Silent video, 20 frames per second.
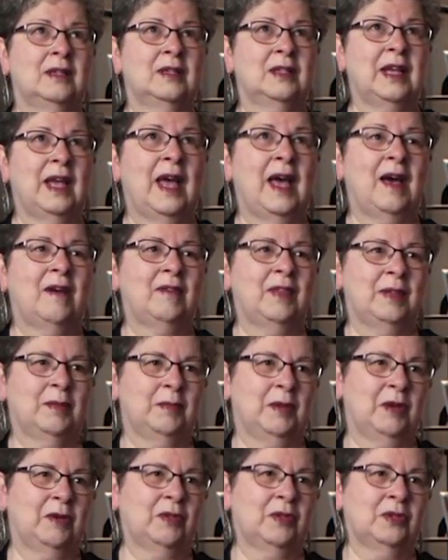to have
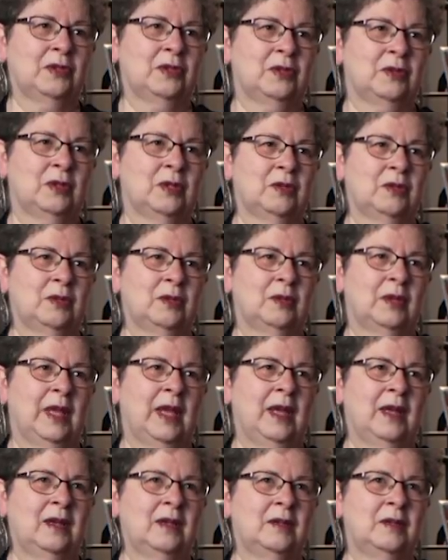them know the truth
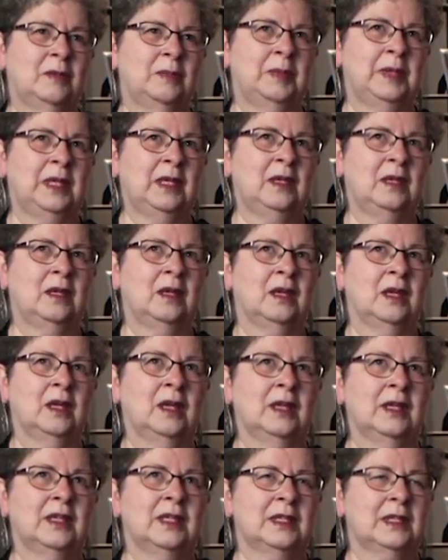and to be
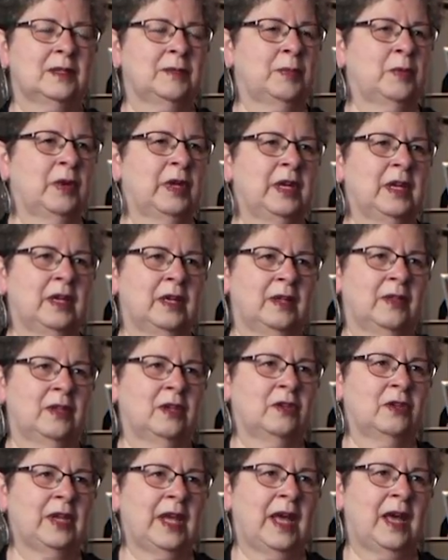disappointed in
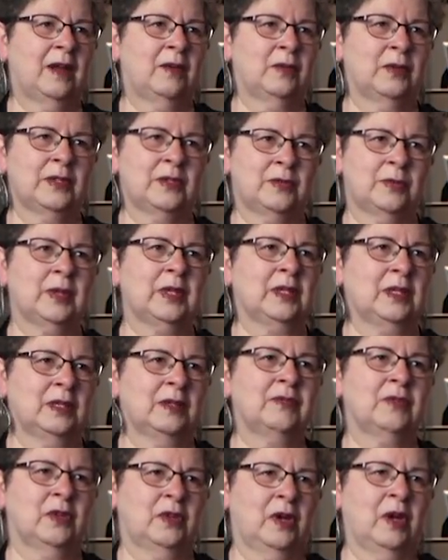their dad was really
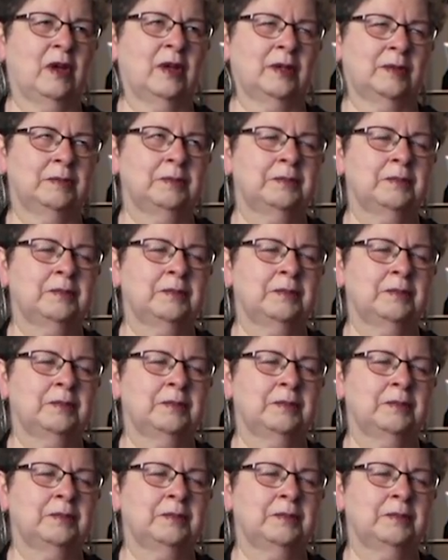difficult.